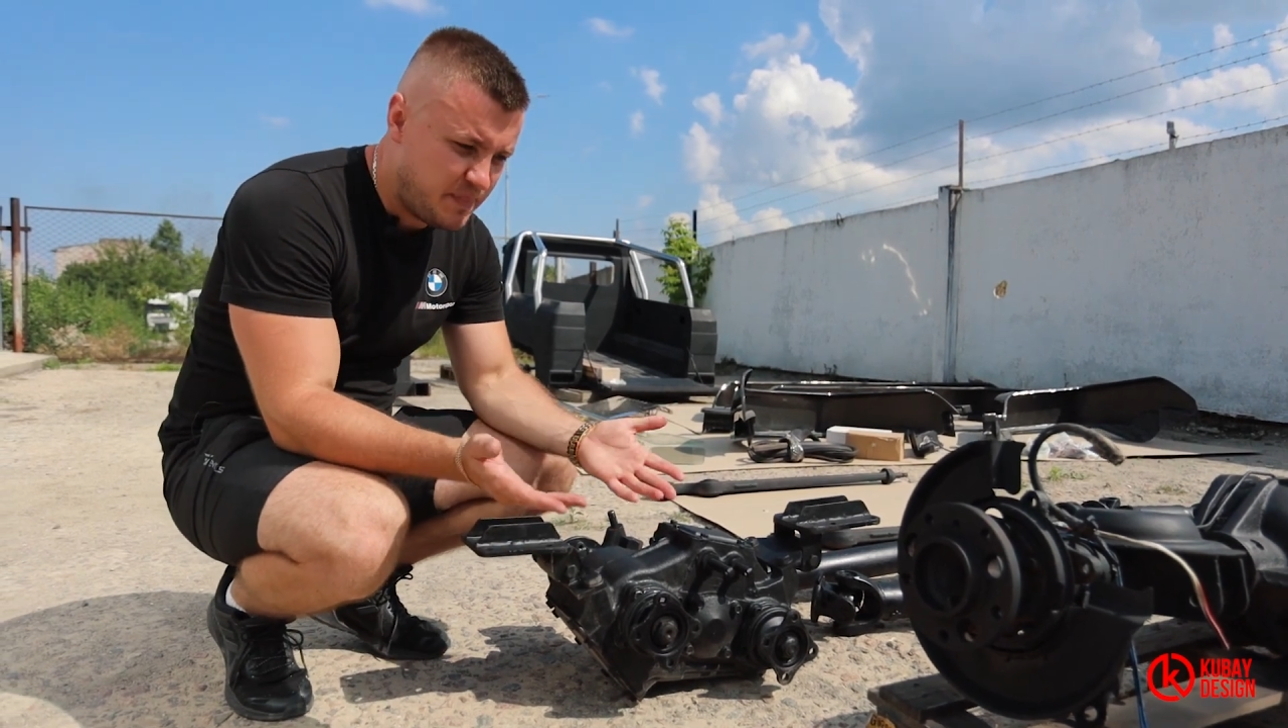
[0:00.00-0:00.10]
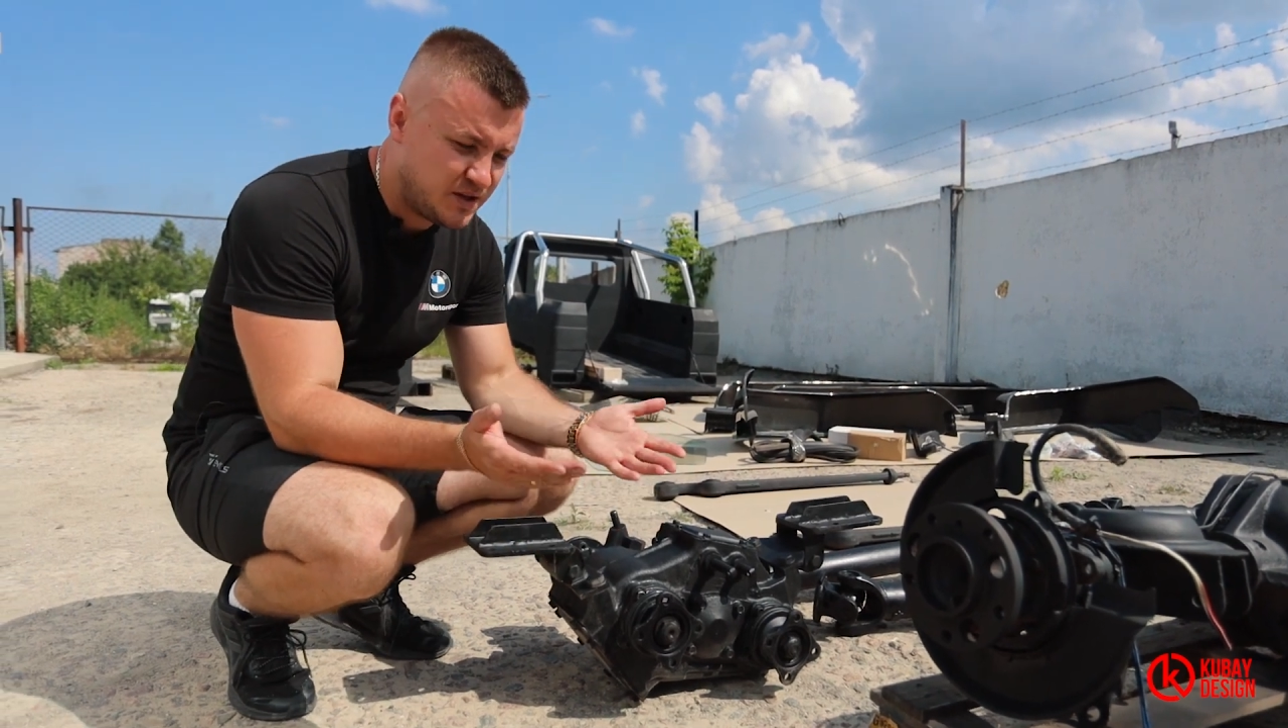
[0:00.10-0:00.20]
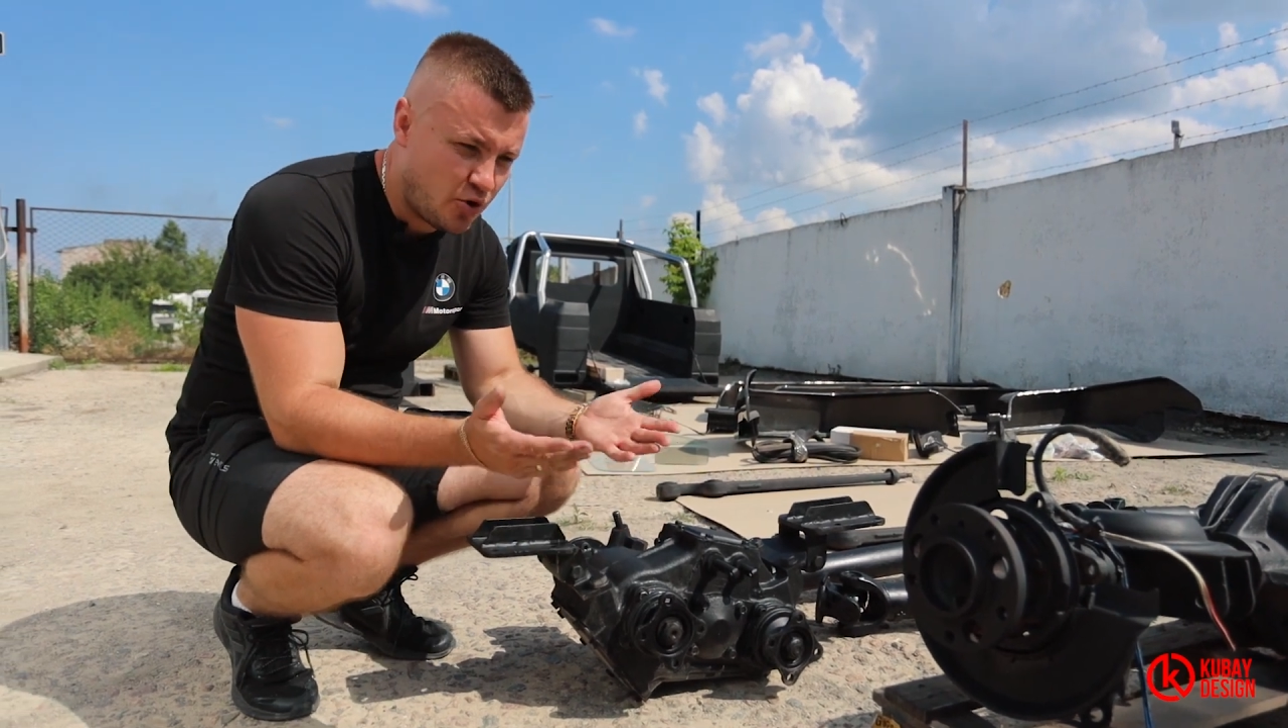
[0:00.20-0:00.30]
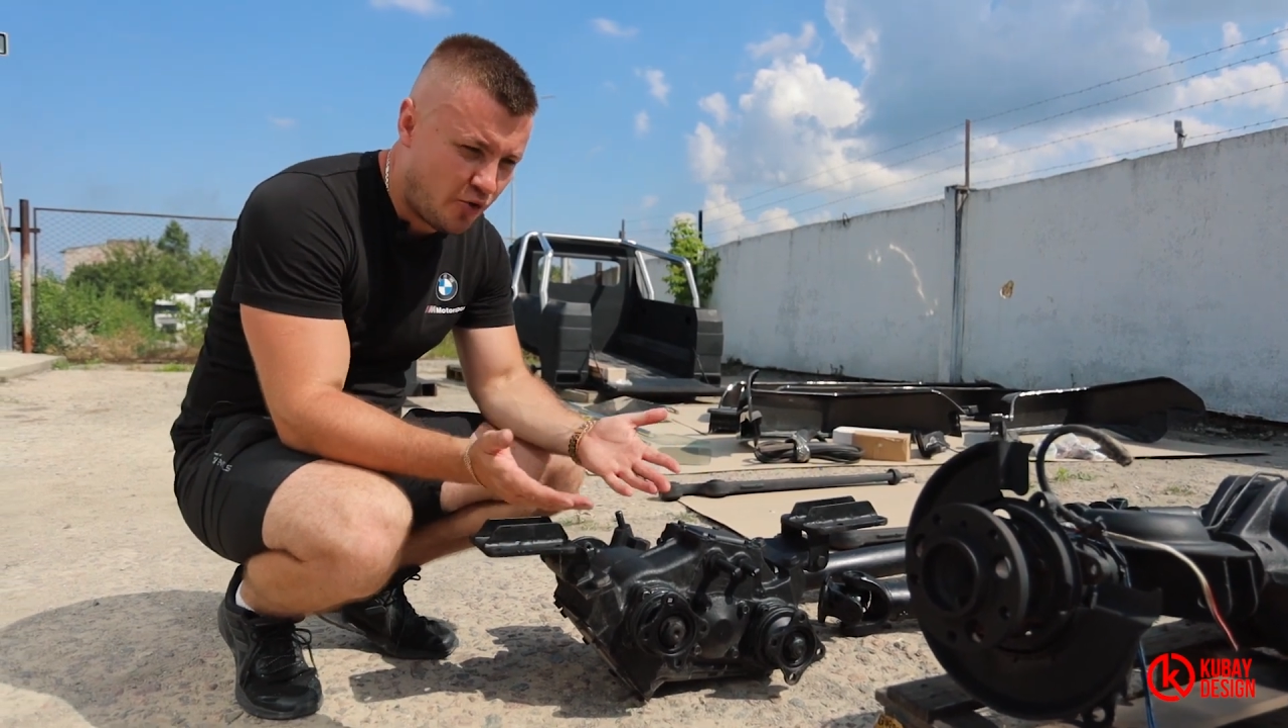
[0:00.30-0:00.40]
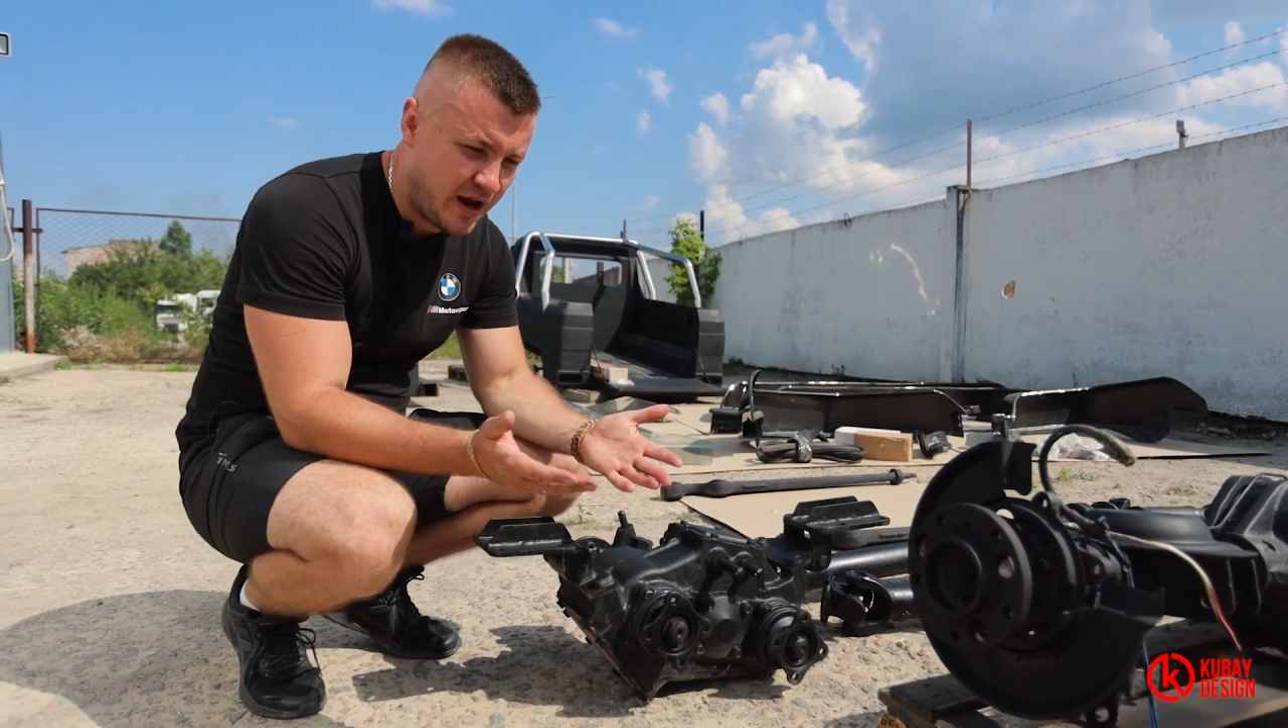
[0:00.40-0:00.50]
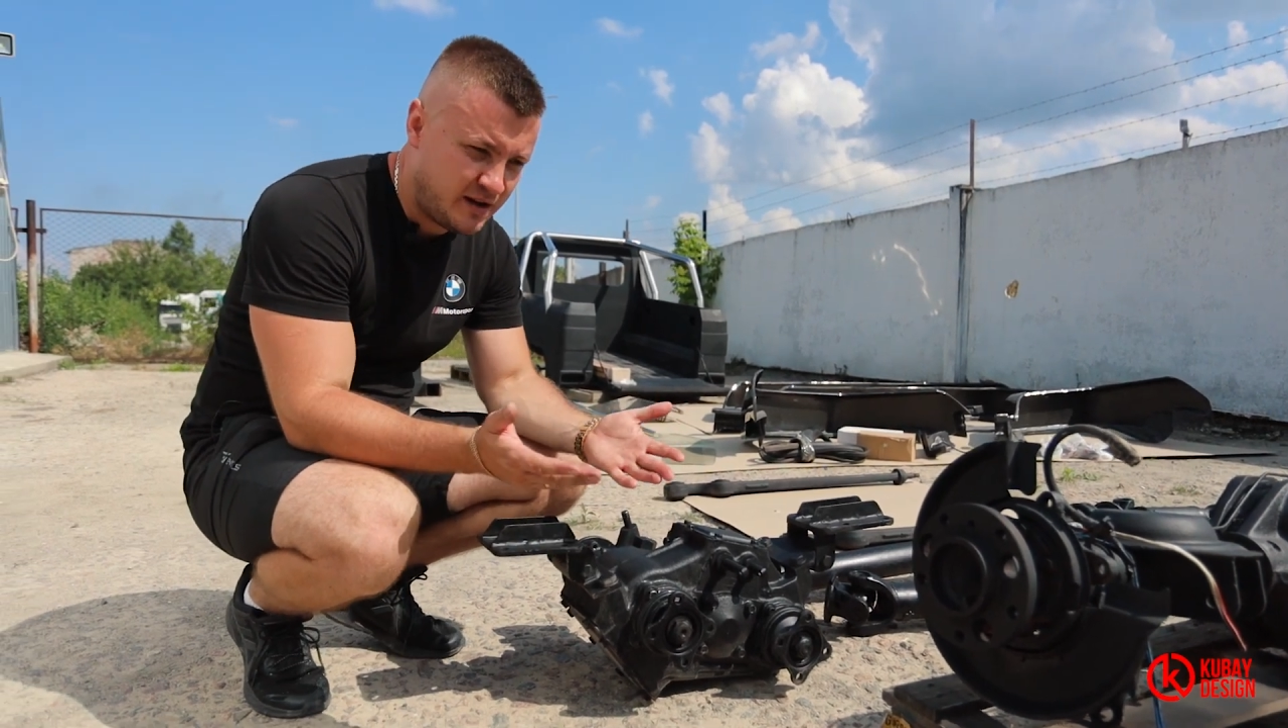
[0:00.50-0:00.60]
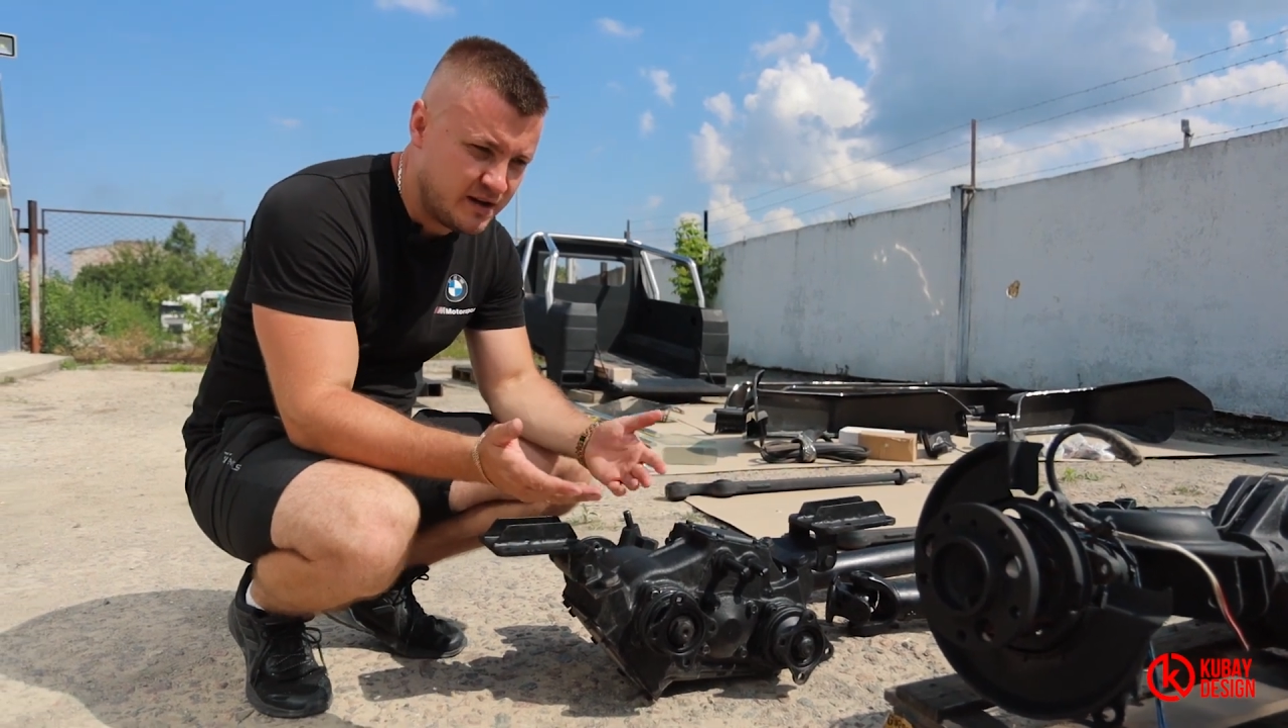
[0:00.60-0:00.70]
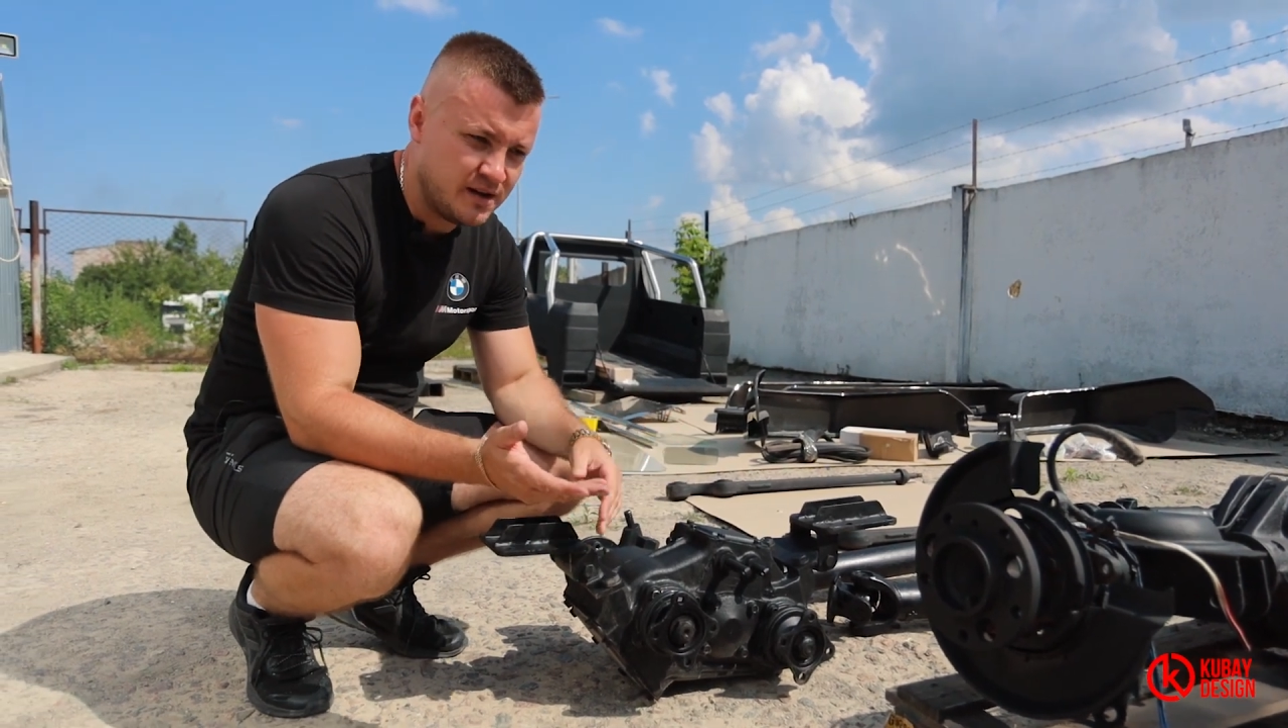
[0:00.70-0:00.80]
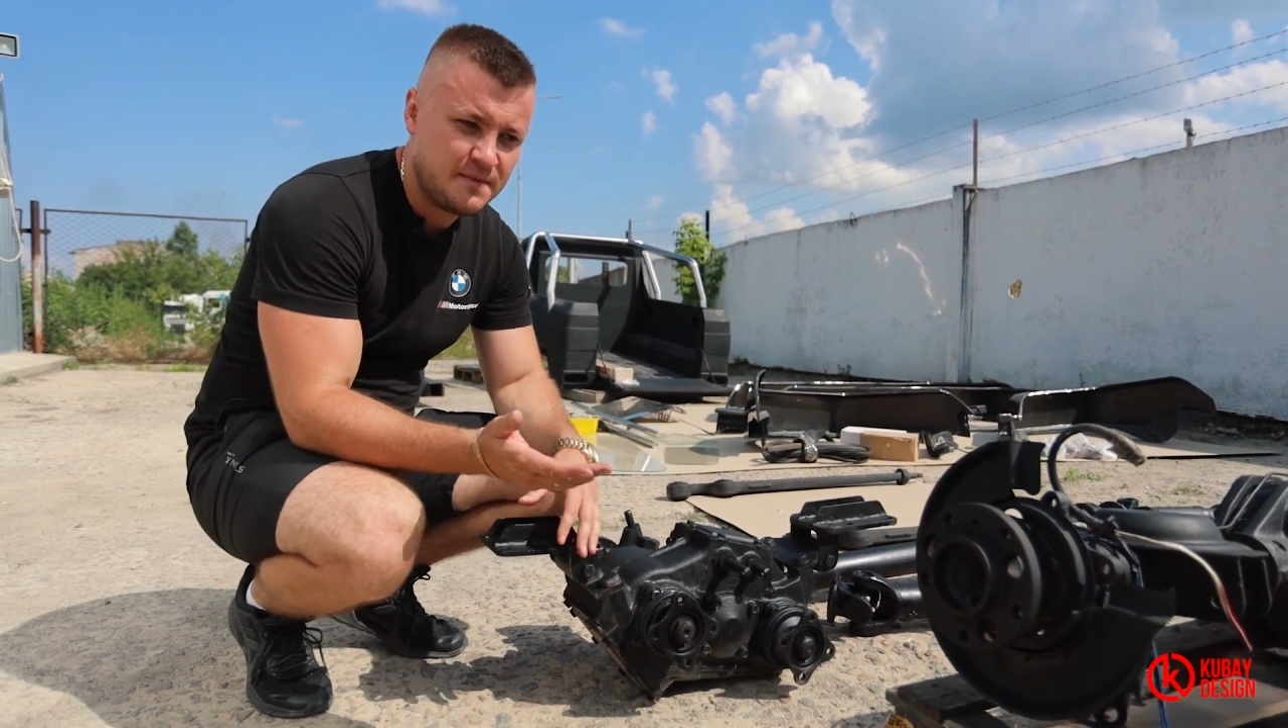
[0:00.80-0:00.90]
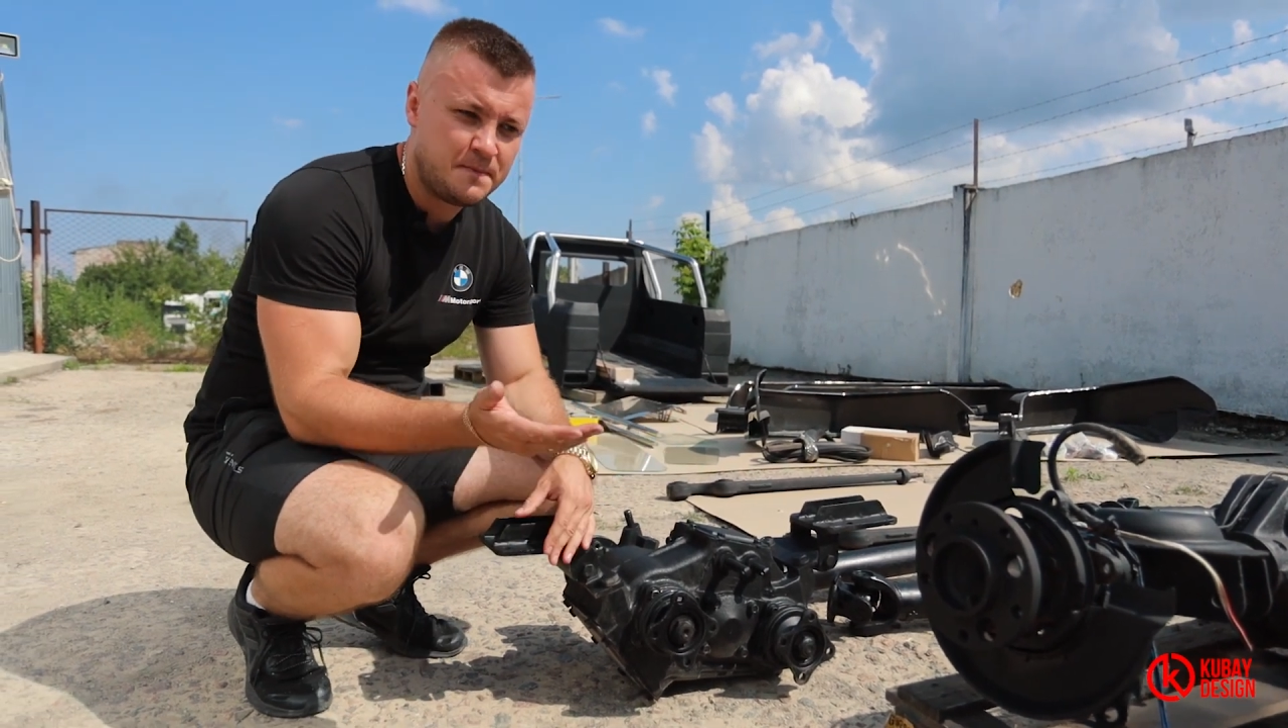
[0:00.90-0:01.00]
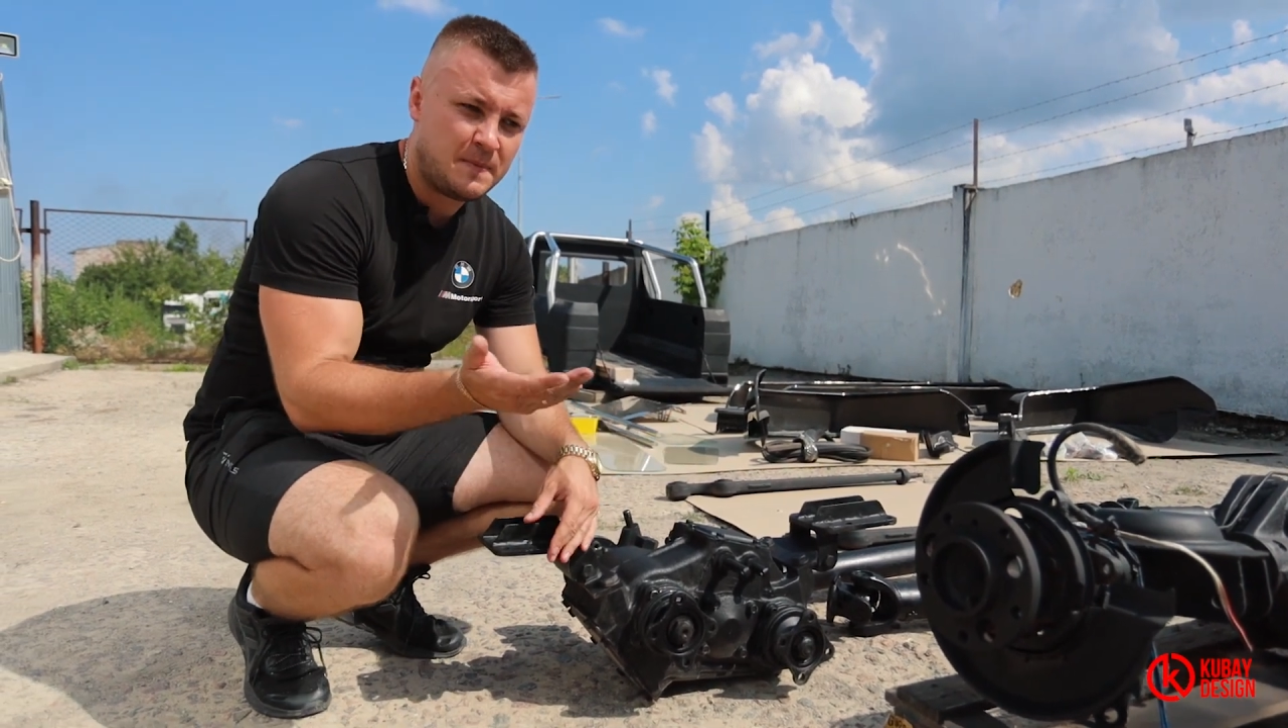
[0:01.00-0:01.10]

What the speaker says: it correctly